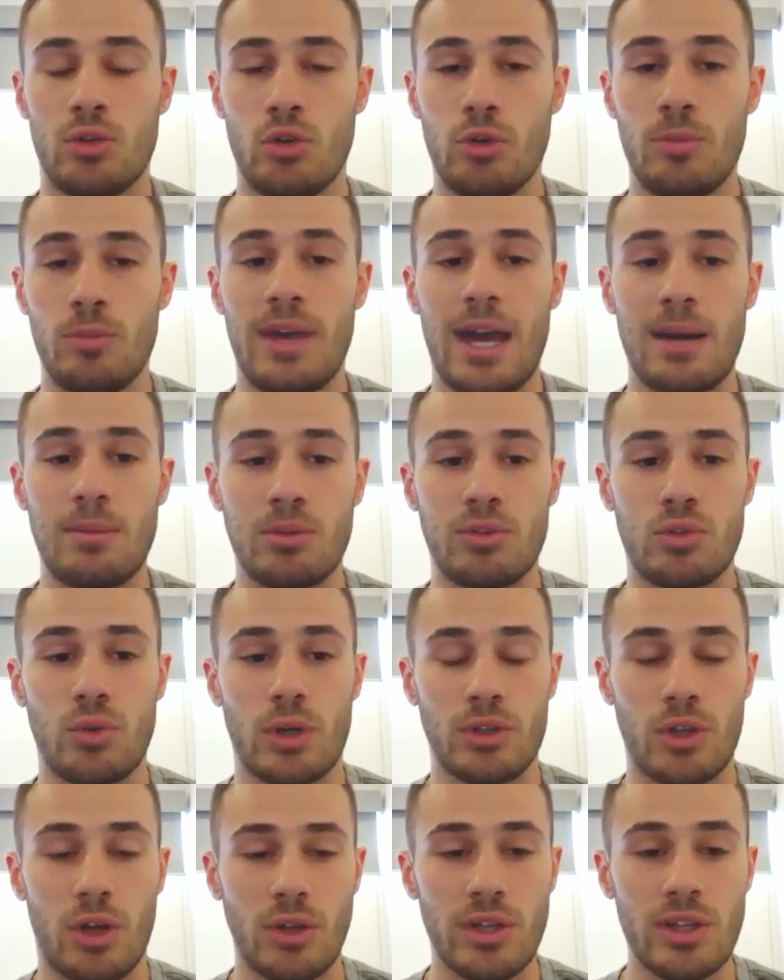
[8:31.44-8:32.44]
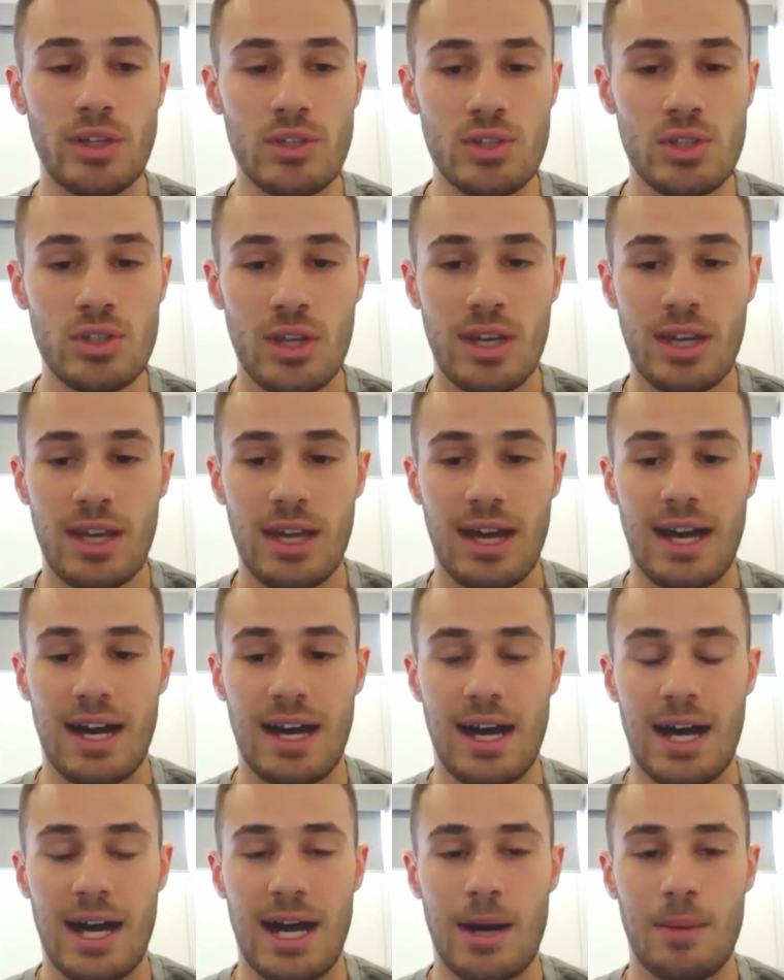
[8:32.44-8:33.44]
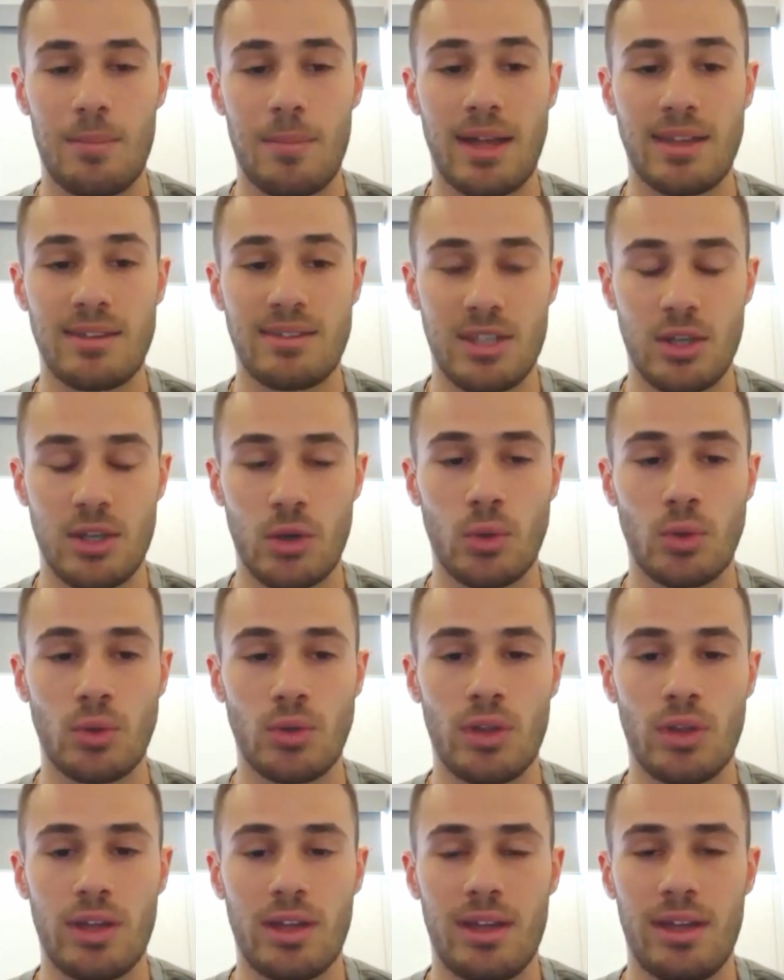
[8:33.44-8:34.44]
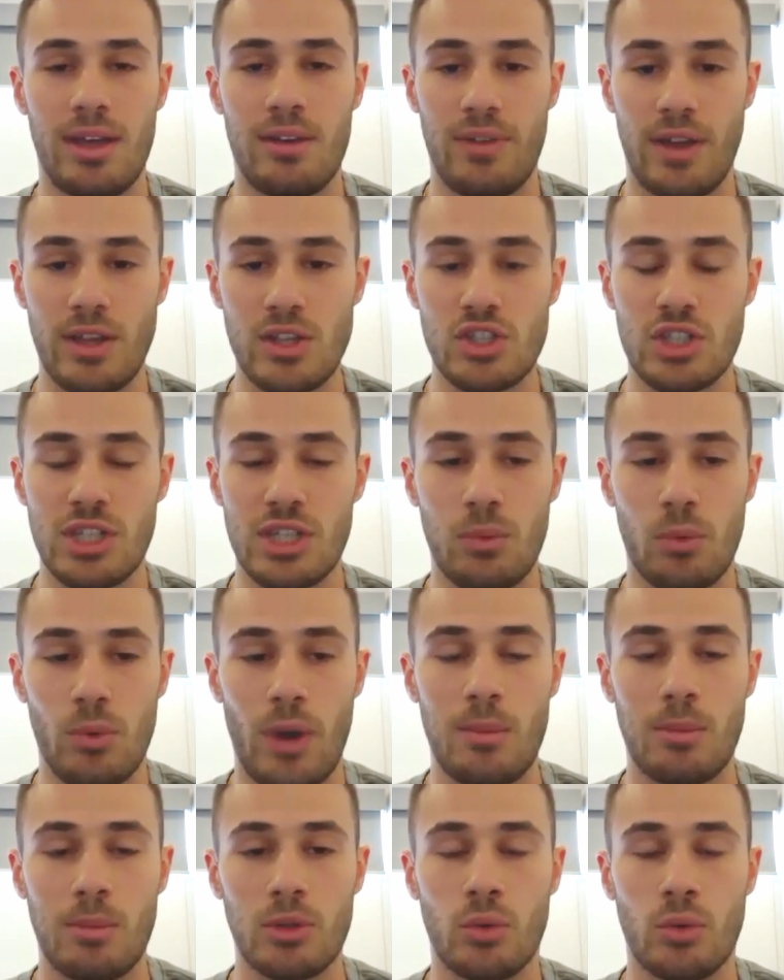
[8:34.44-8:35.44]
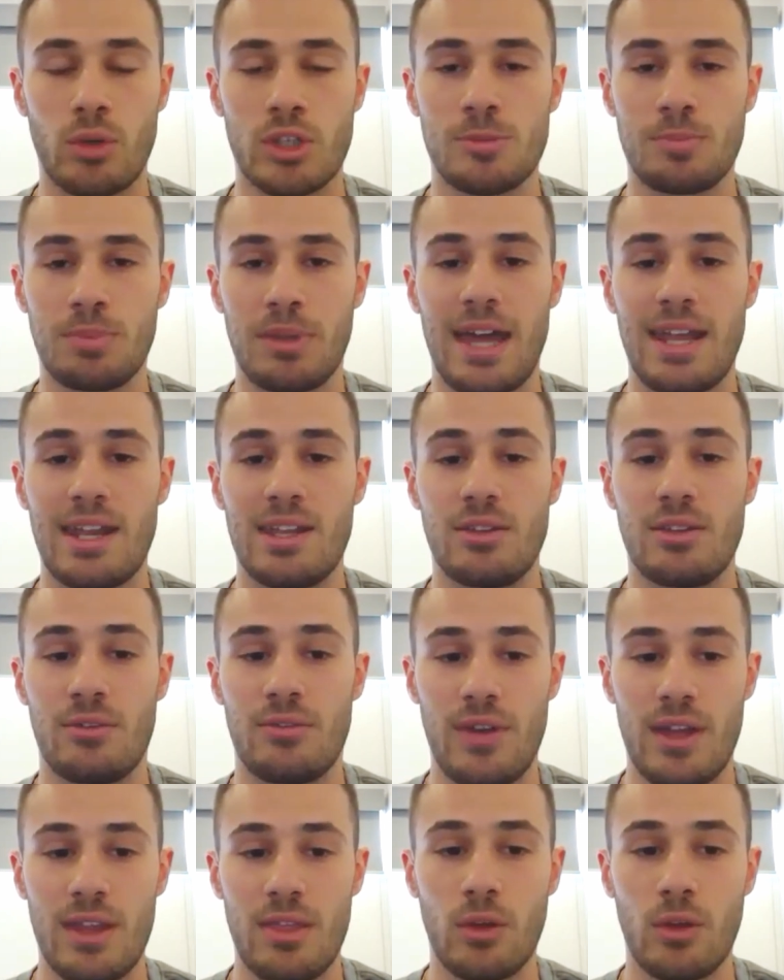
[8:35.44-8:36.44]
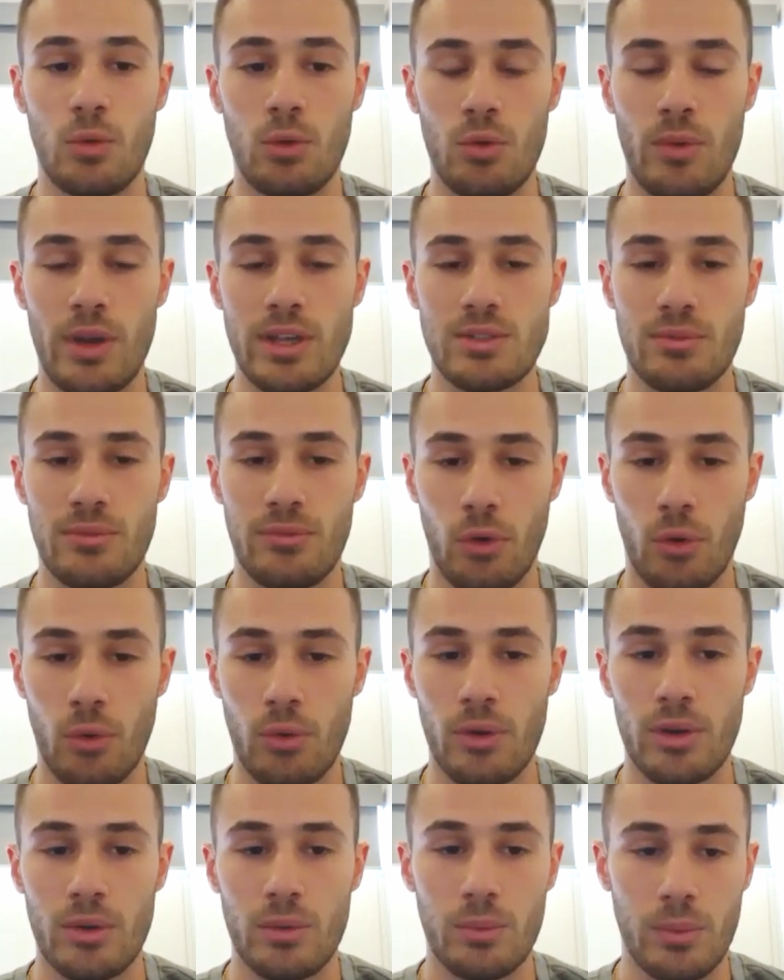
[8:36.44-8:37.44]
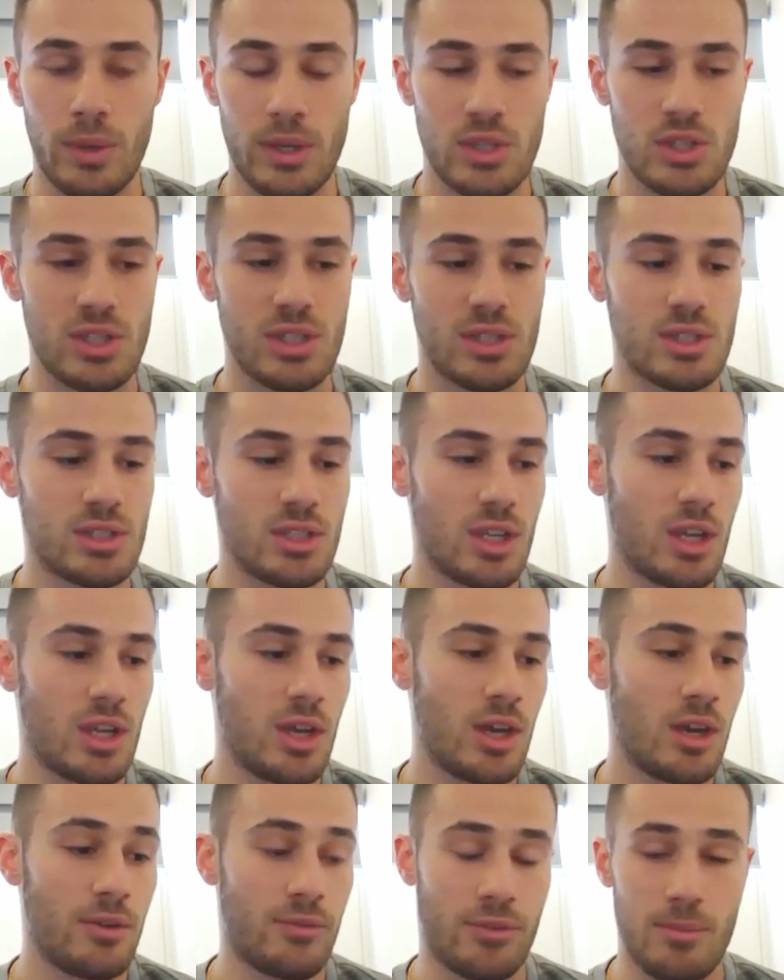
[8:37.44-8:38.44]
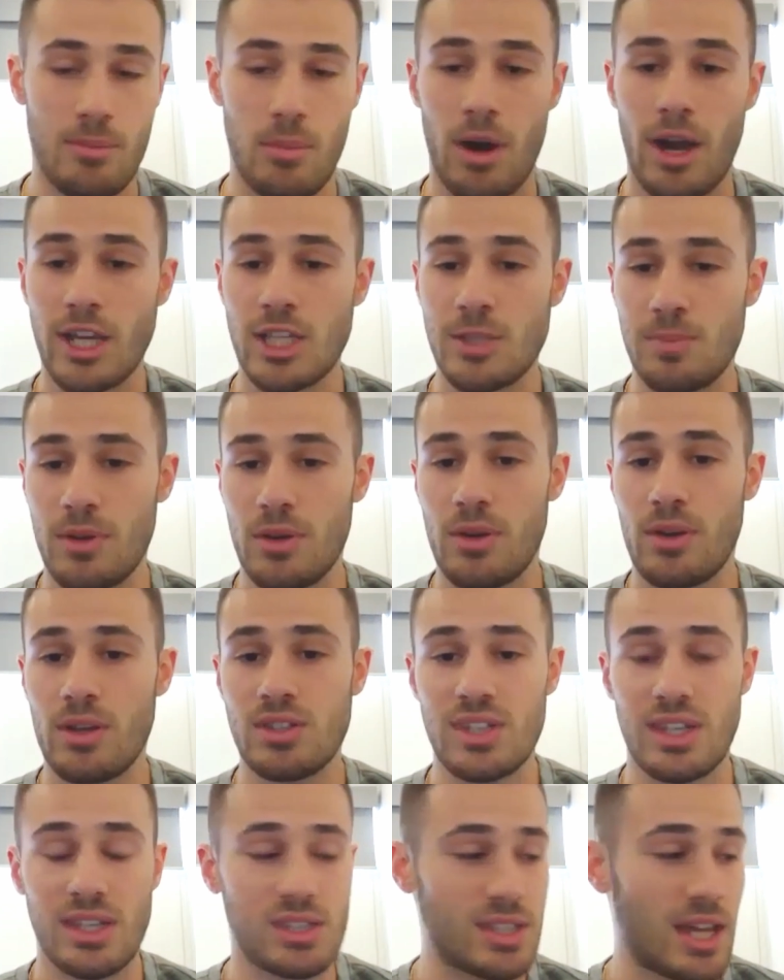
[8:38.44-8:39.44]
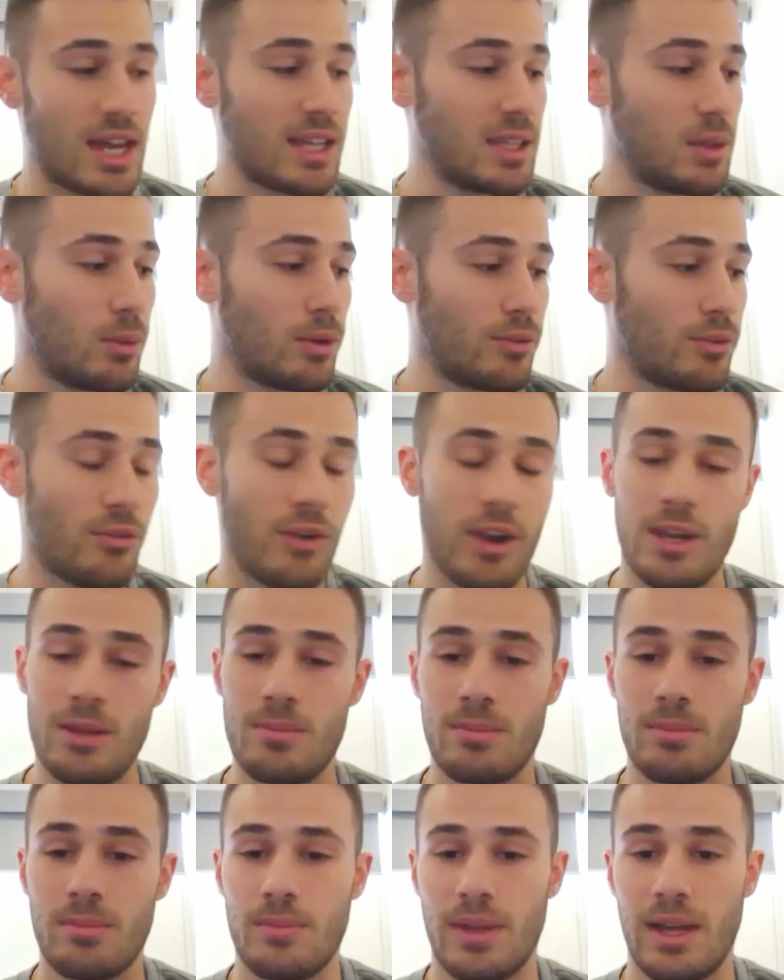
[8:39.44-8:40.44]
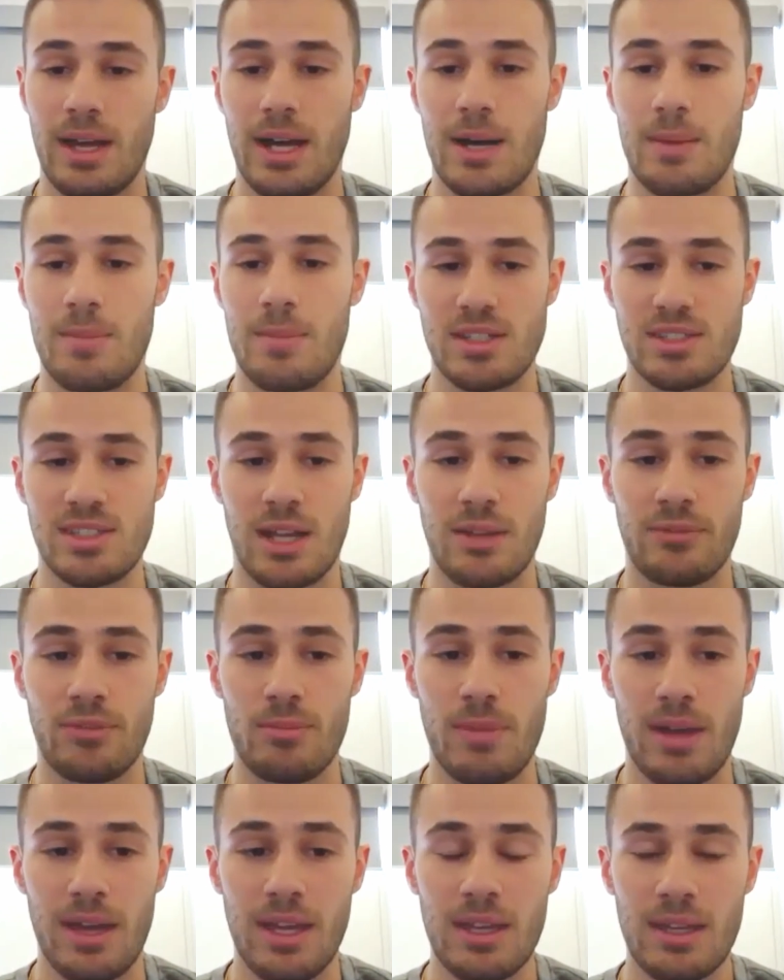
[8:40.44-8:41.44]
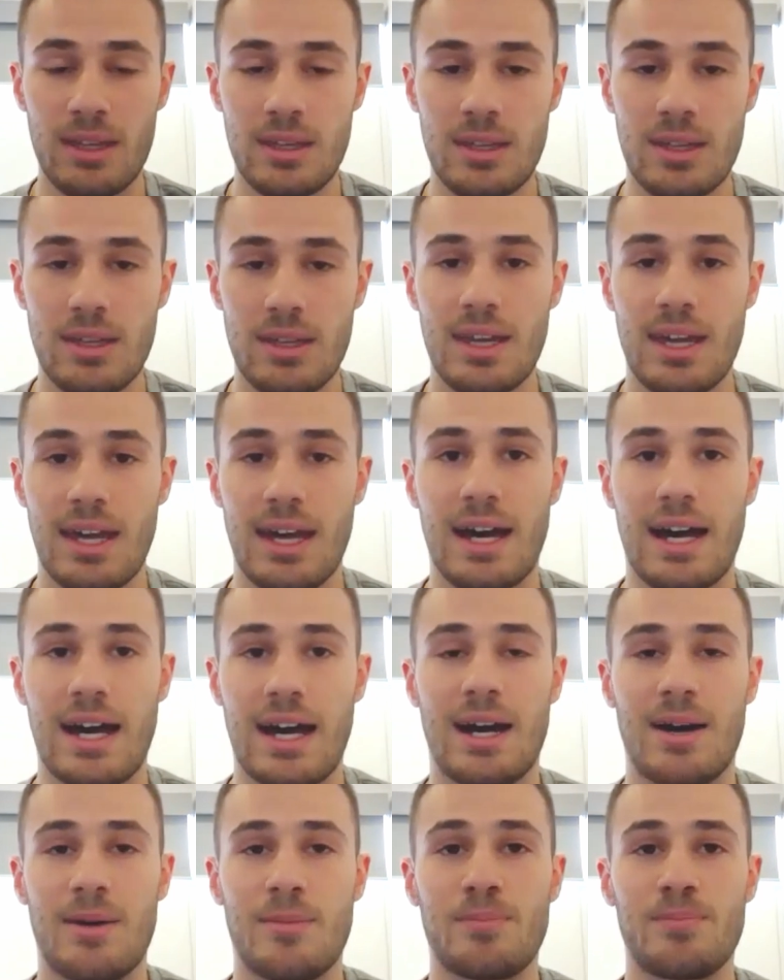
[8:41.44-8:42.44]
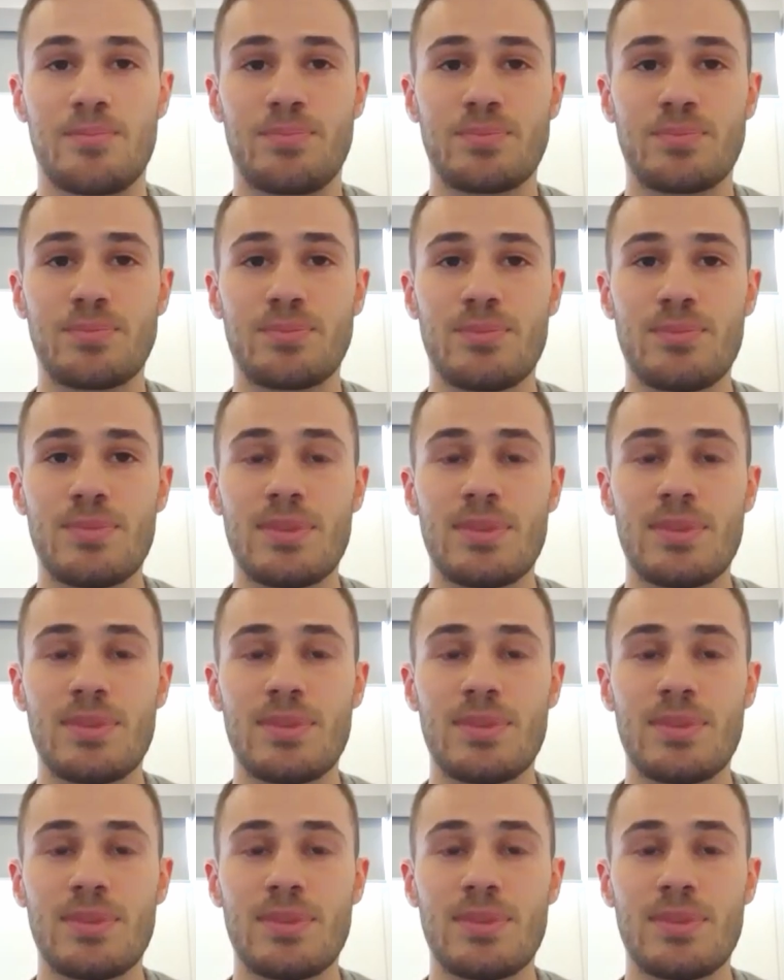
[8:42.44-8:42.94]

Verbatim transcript: to be able to acknowledge um, until eventually we're able to explain and defend the good reason for it, which is from my experience, exactly what freedom um, has done for me. Um,